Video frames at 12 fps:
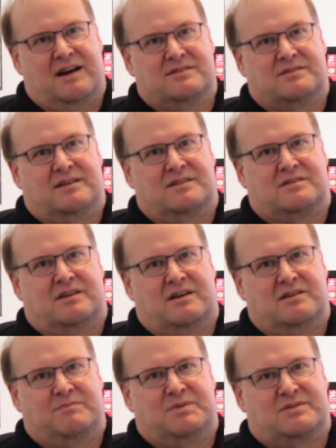So that's
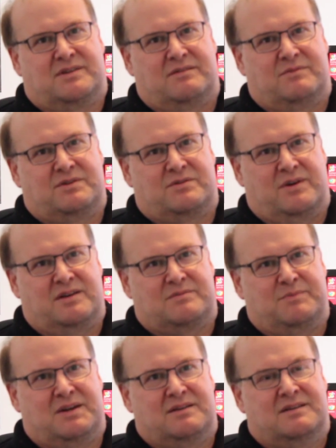100%
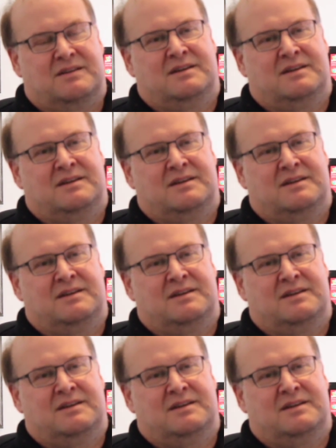retracement.